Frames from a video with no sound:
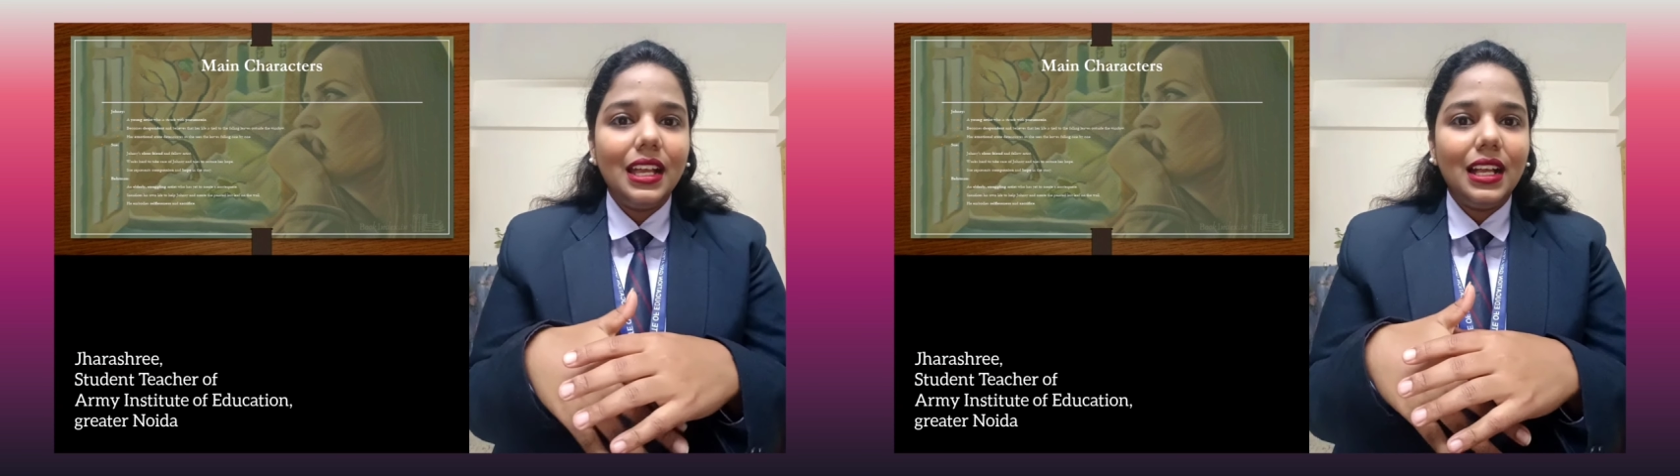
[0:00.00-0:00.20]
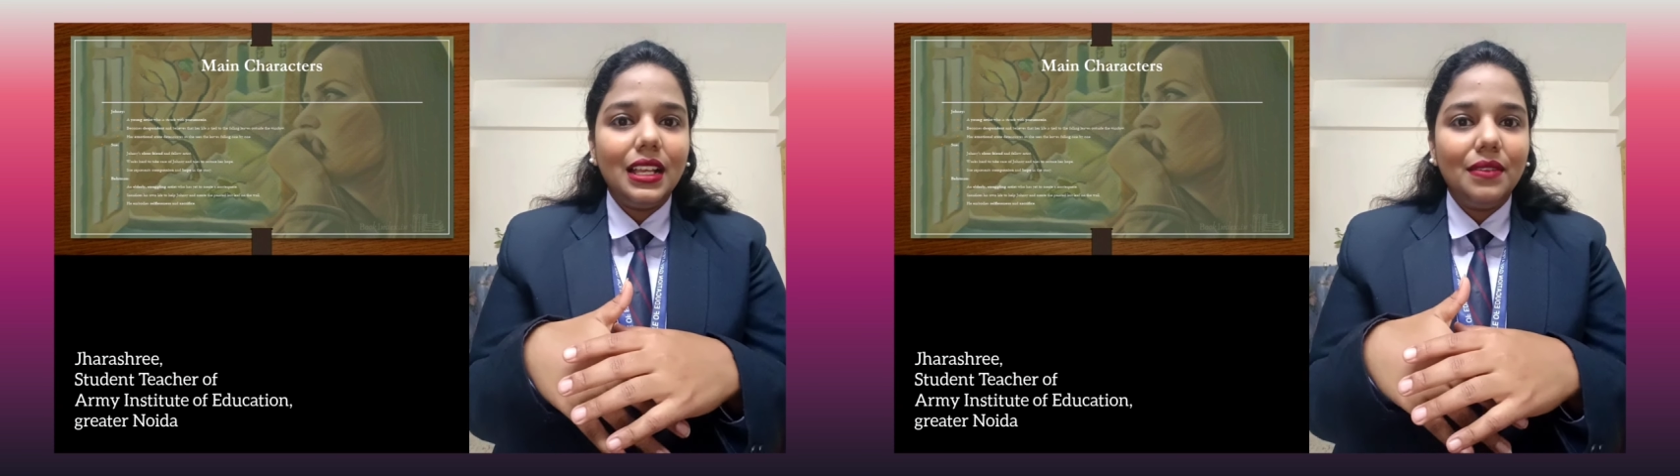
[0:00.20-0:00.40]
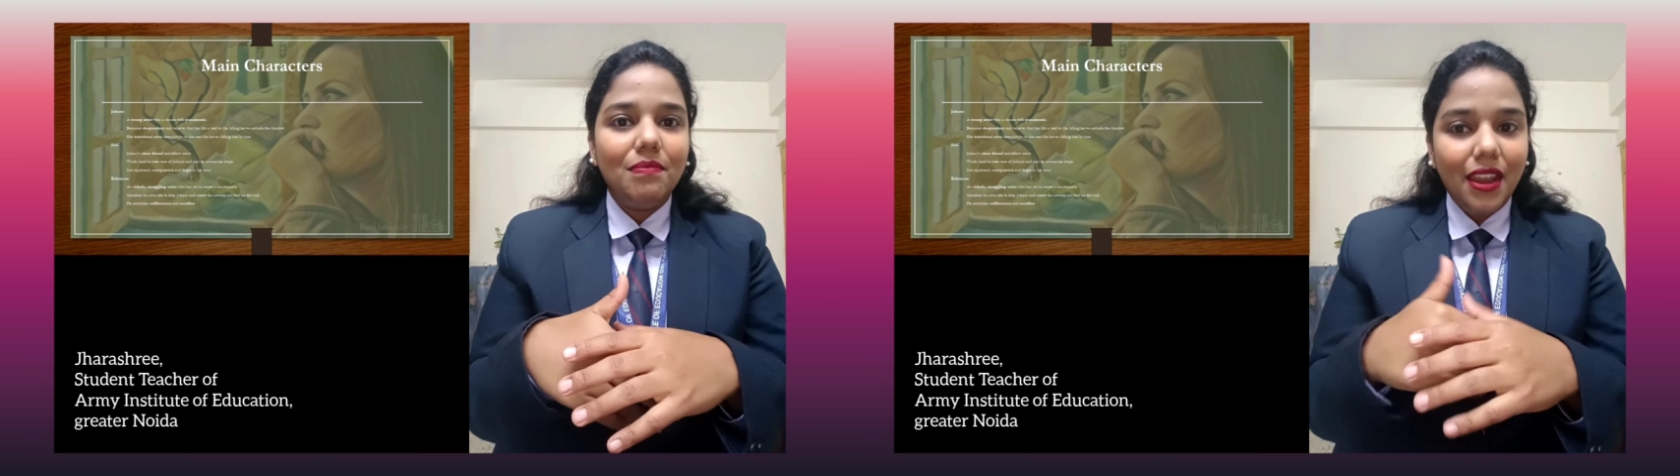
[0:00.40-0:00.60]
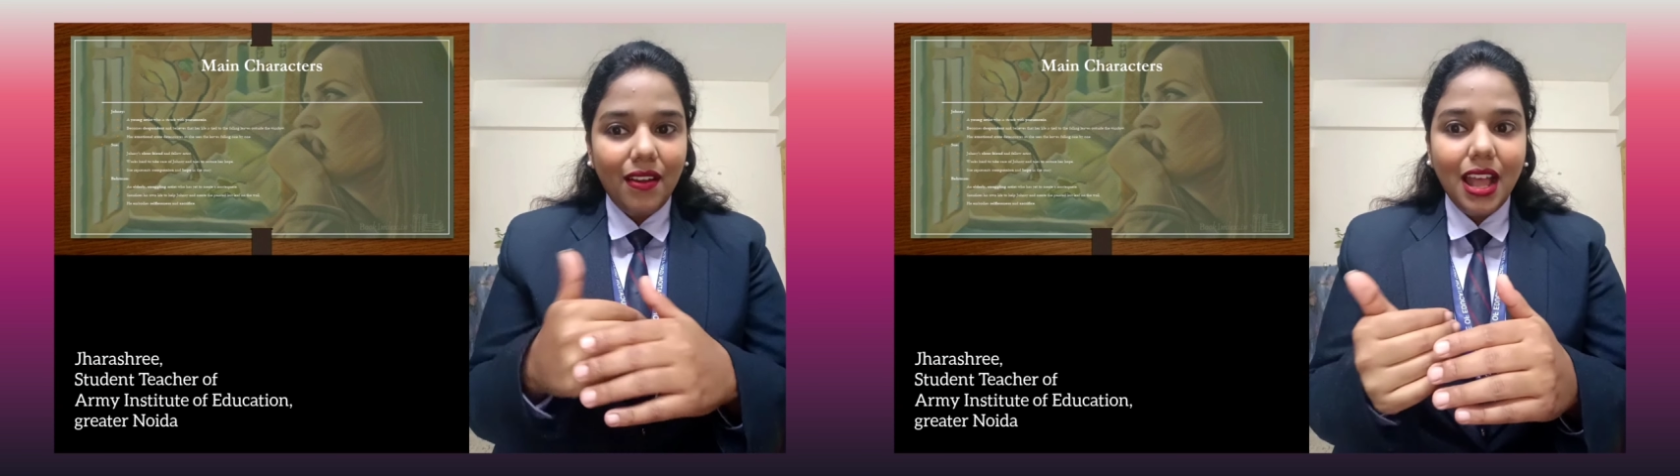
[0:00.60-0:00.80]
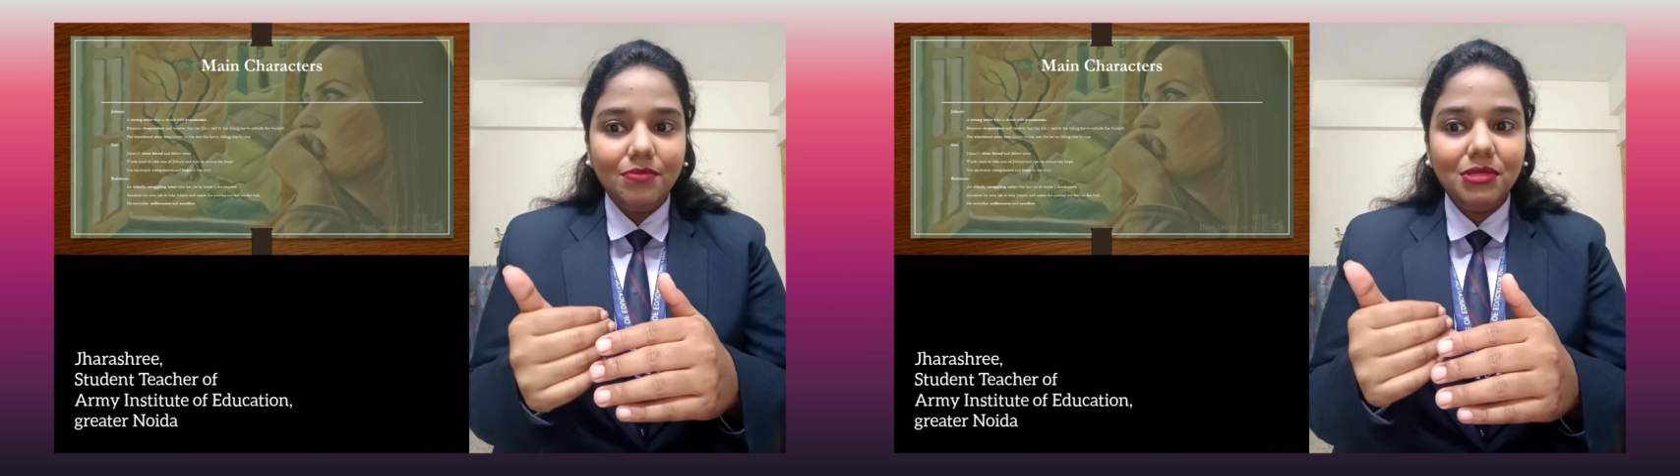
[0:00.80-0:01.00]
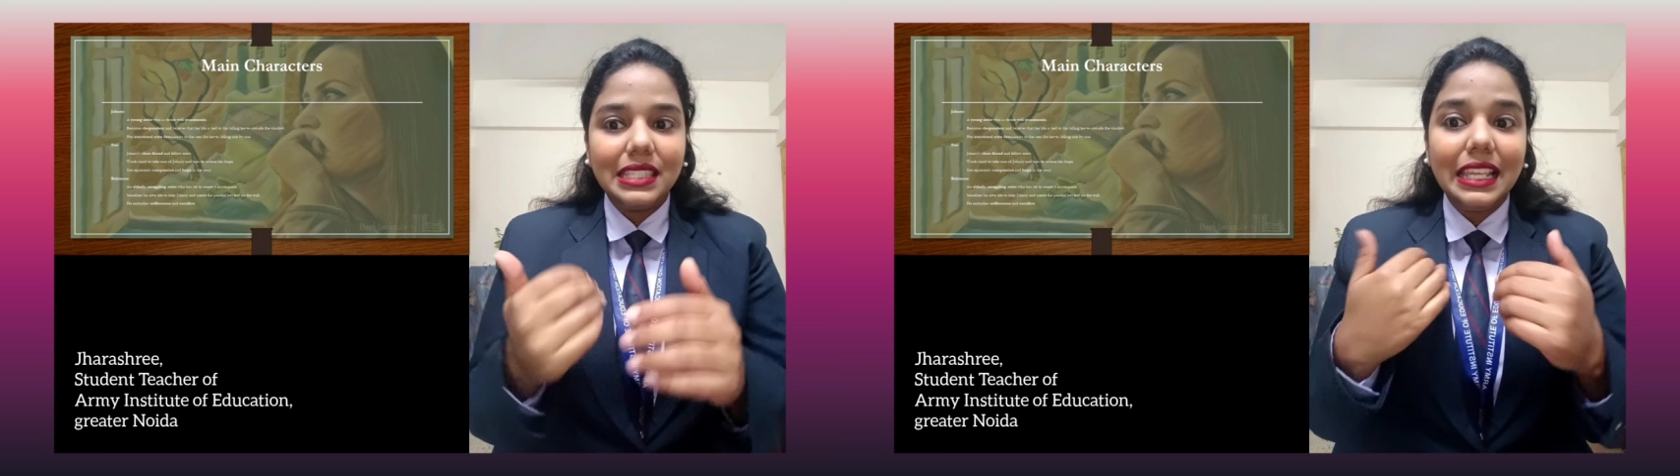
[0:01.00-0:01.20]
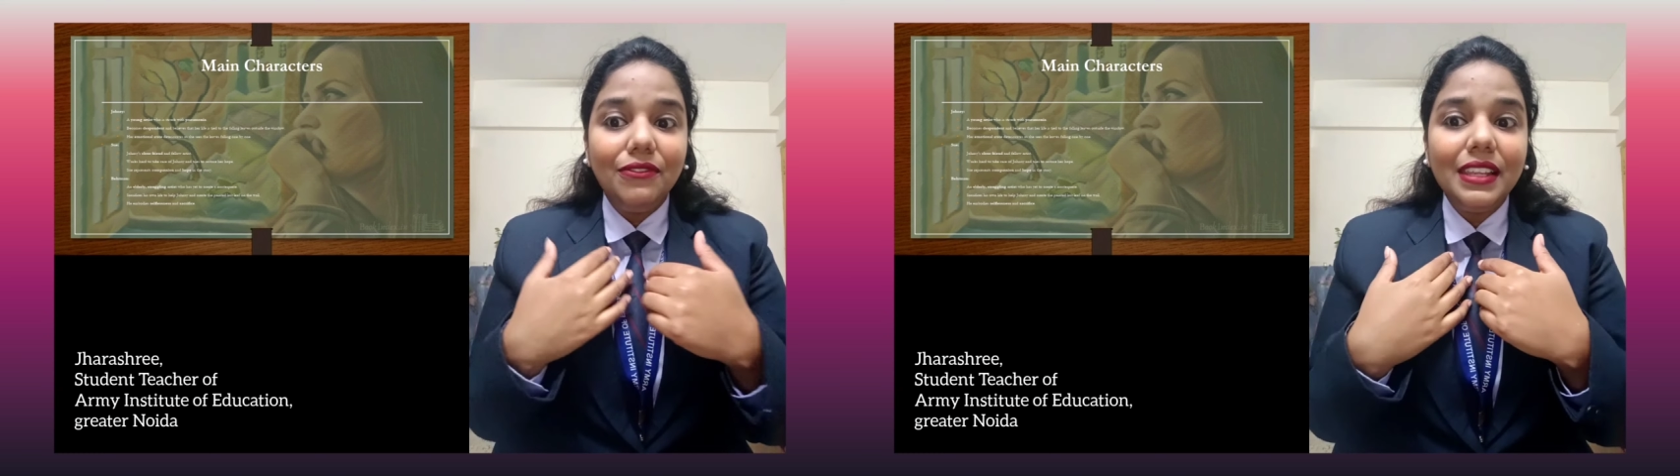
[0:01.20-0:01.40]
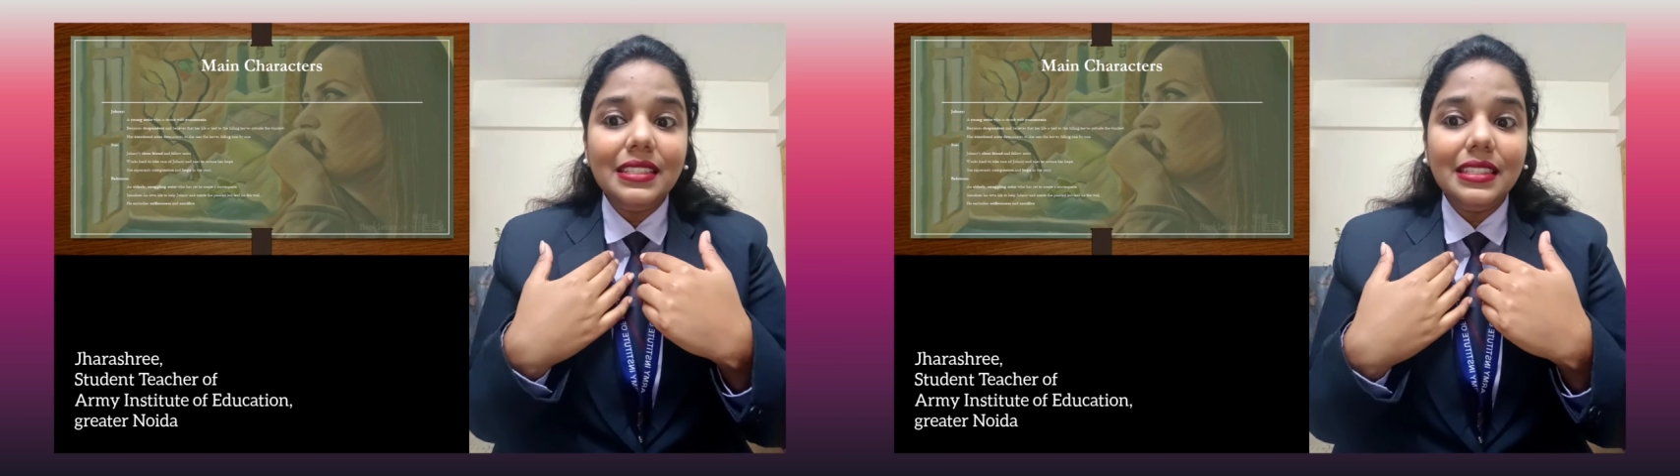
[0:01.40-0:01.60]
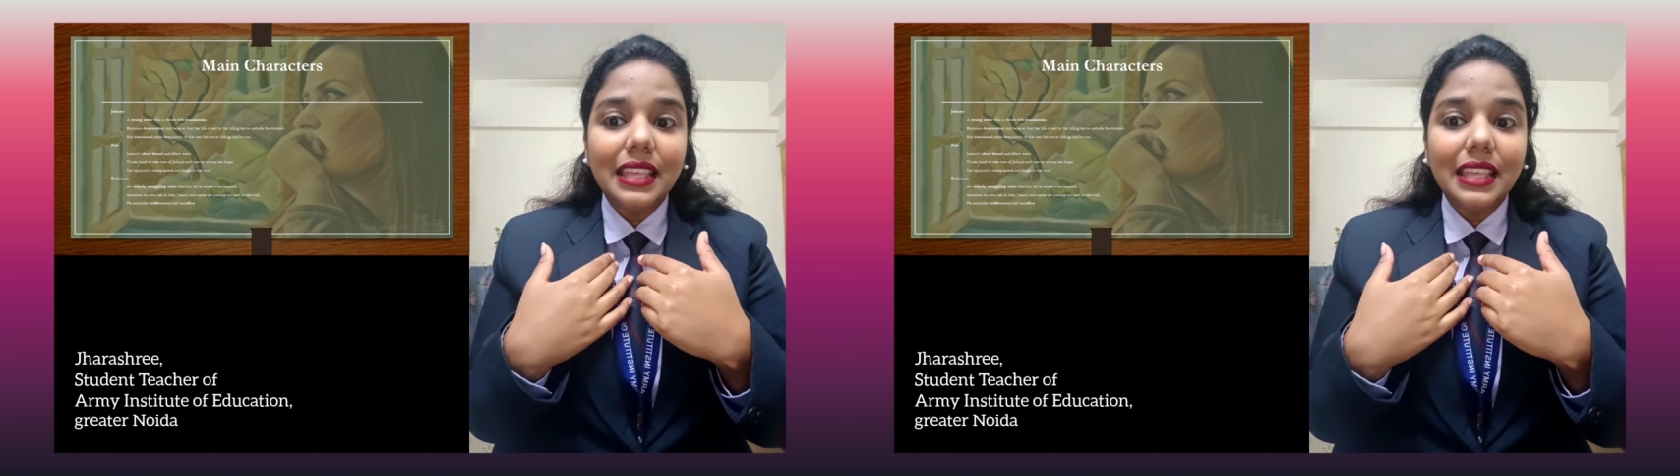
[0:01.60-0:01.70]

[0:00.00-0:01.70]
Behram's selfless